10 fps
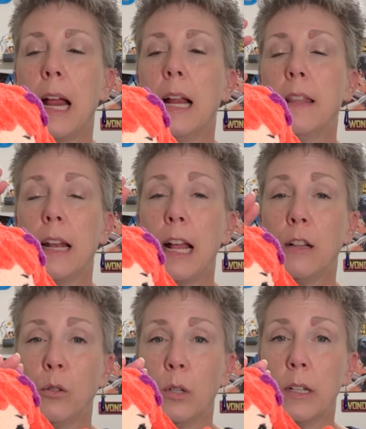and then I
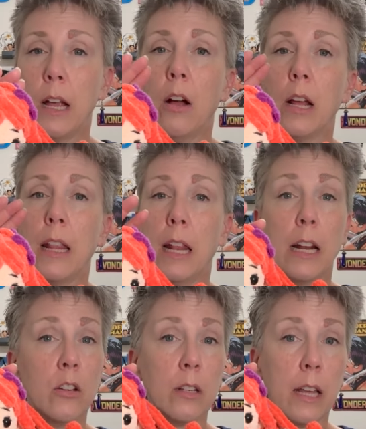glued it down and then I
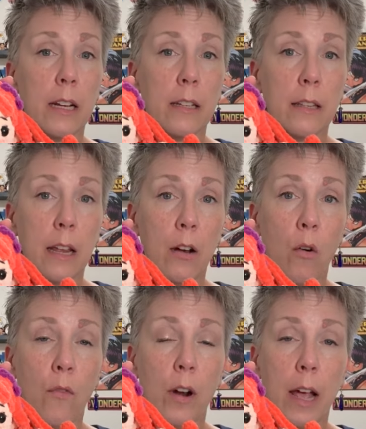just let it sit
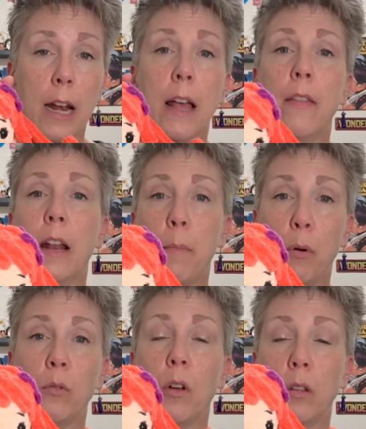overnight and then I
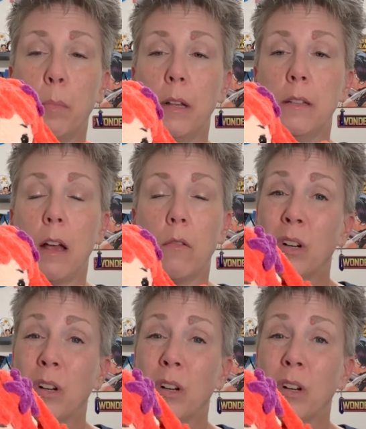pulled all the pins out.